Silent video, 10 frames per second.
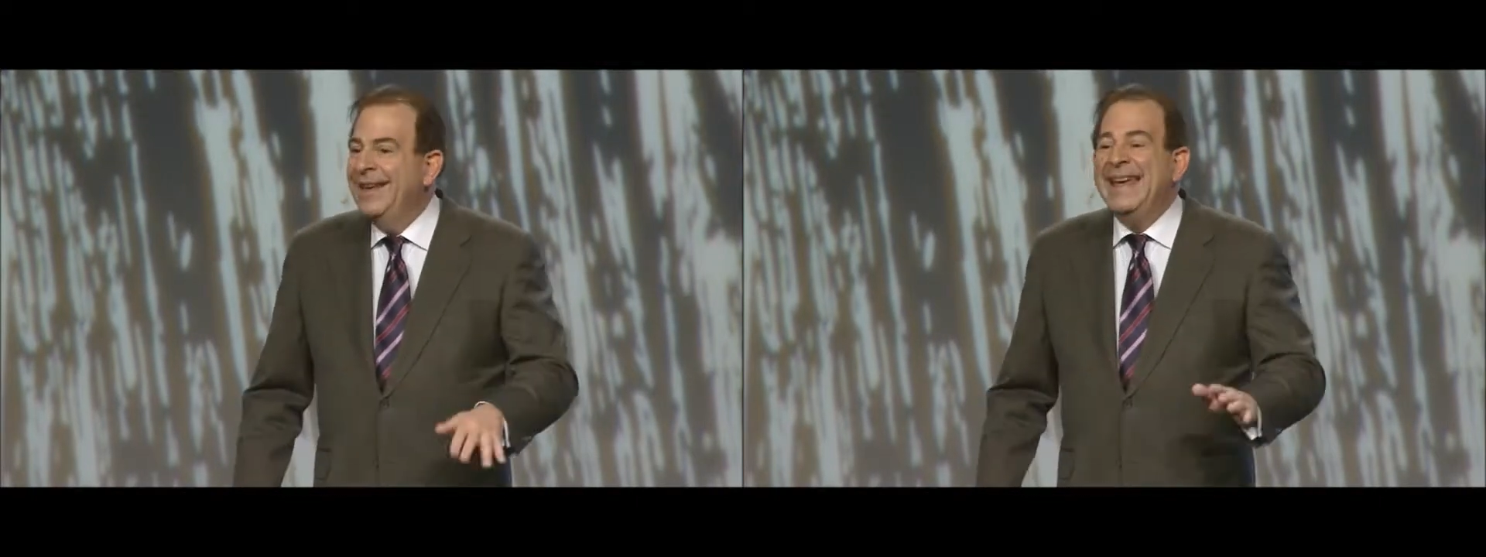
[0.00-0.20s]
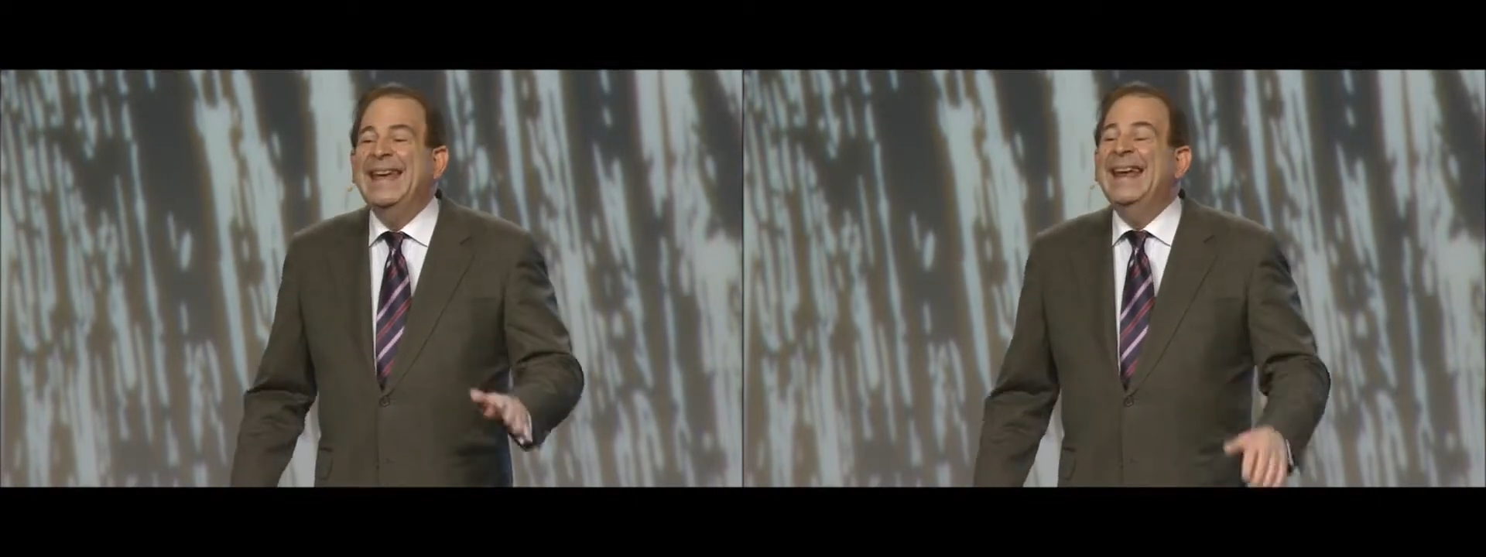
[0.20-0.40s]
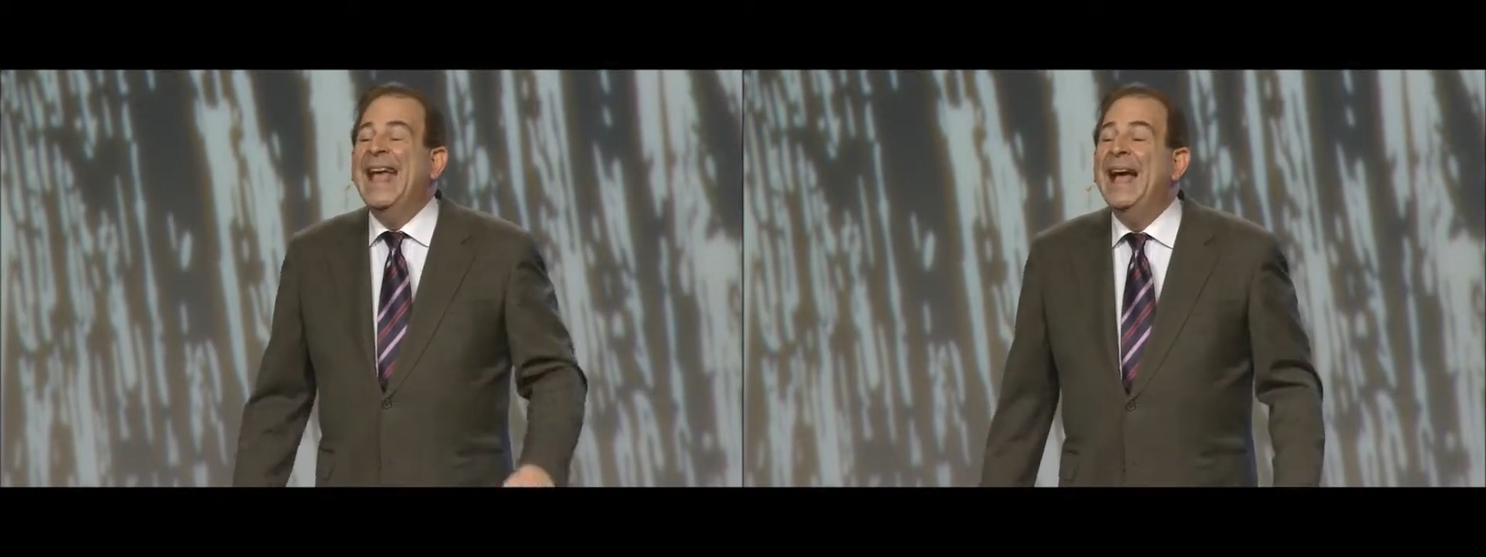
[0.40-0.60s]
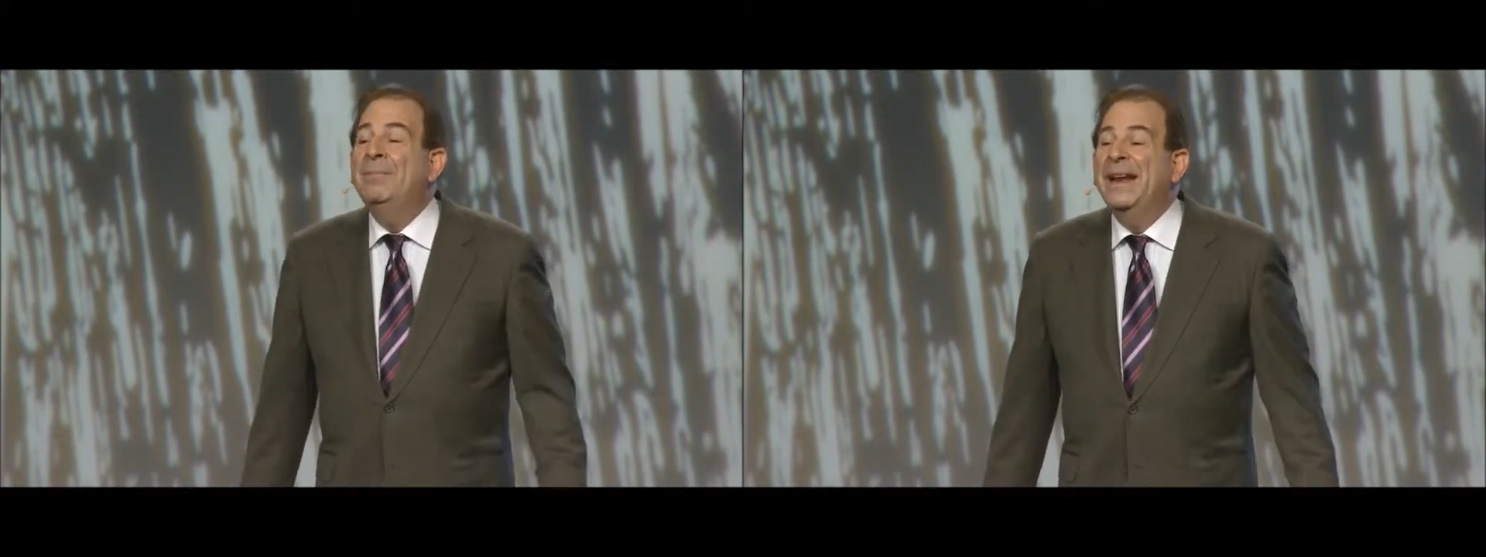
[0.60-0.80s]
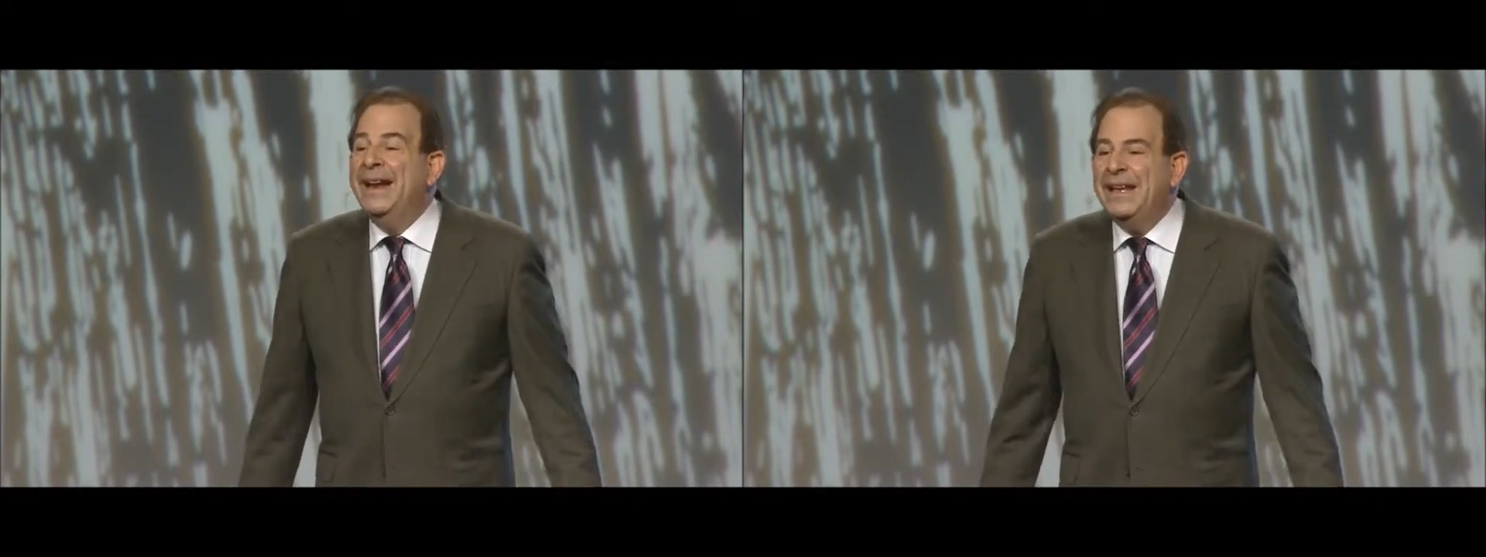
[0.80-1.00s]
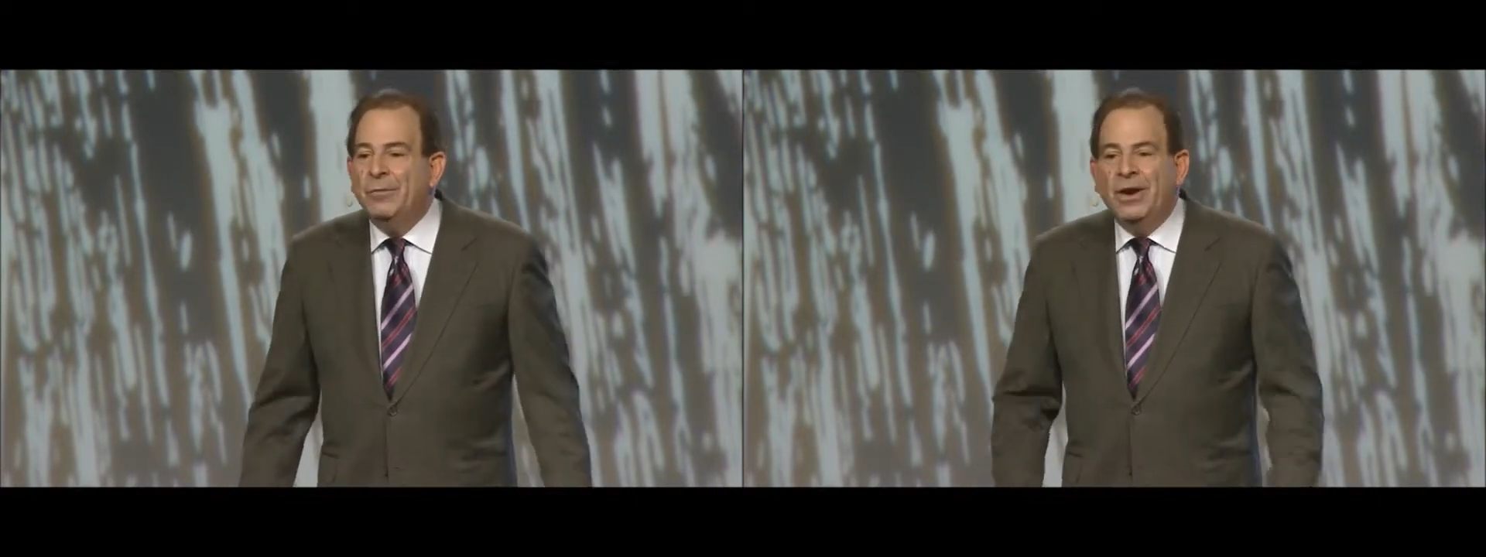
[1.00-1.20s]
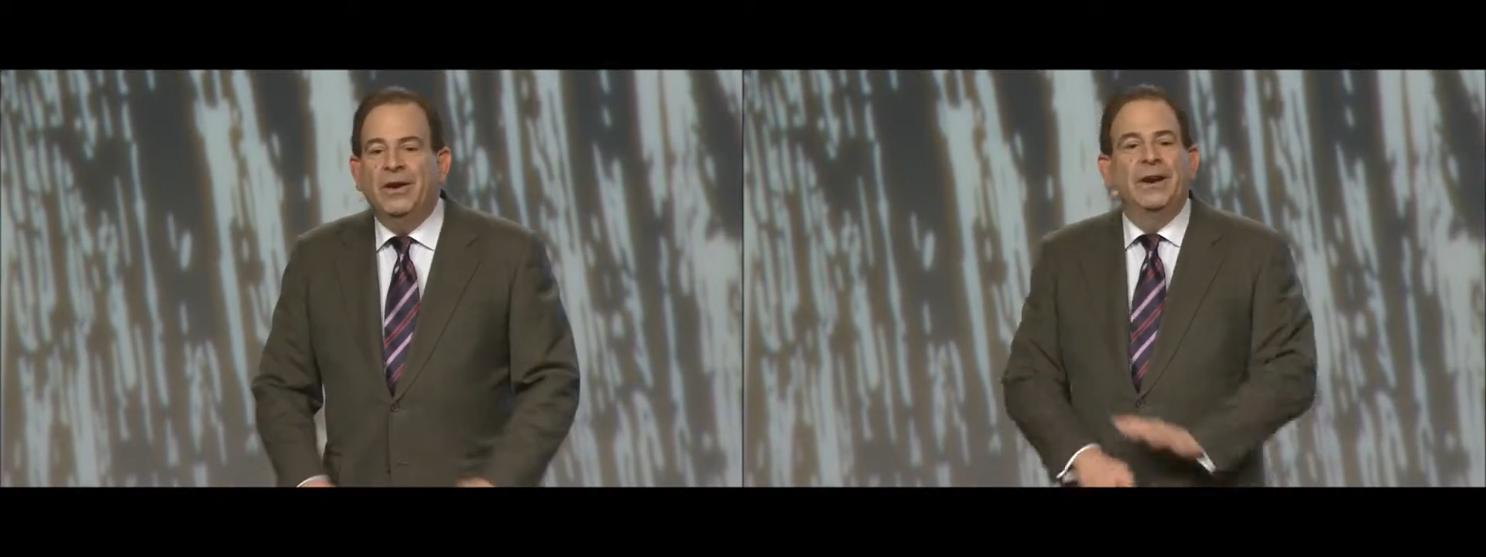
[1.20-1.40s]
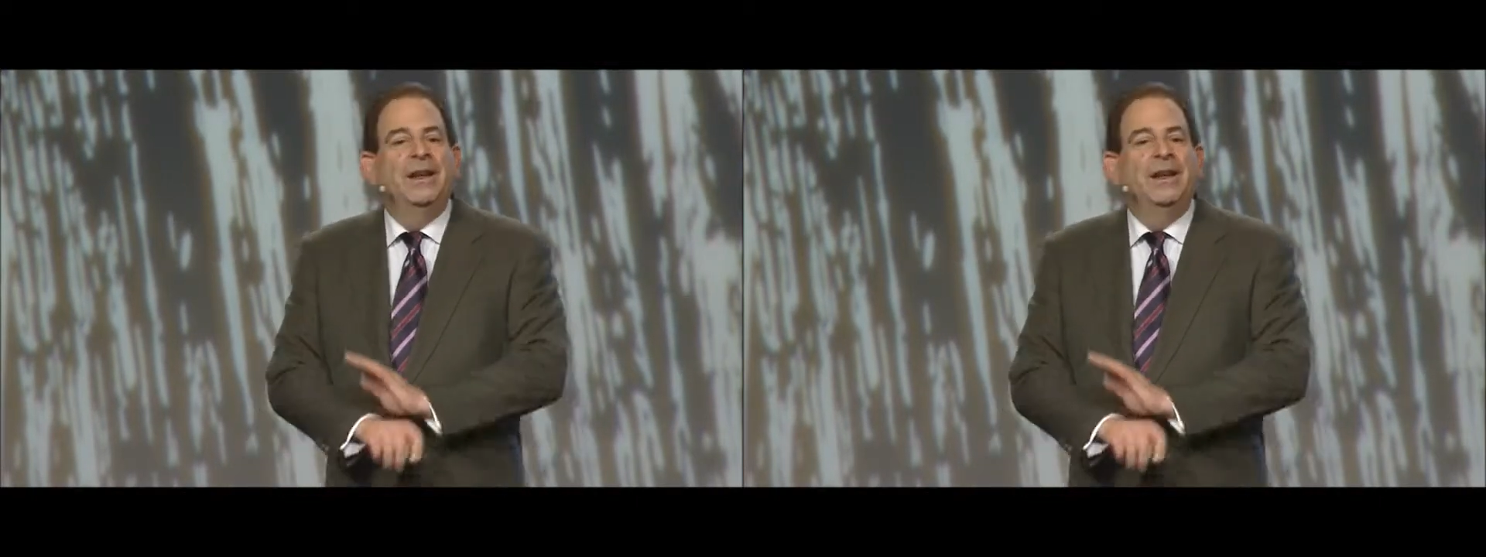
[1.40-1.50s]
It can happen anywhere.